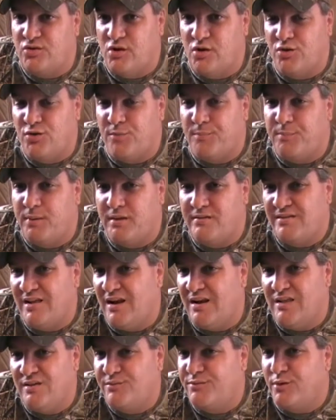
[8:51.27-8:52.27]
the other pins
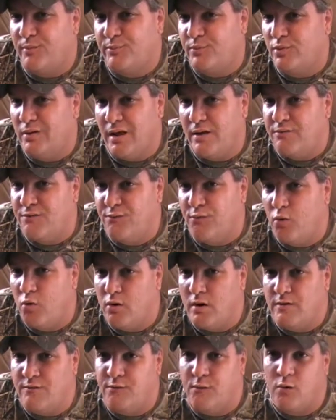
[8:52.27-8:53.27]
at least up to like
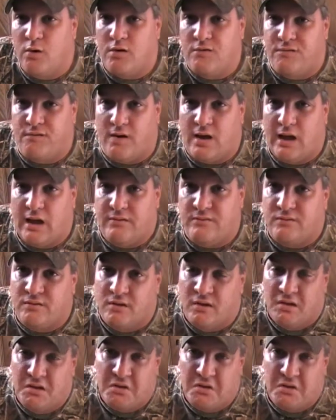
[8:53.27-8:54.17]
40, 45.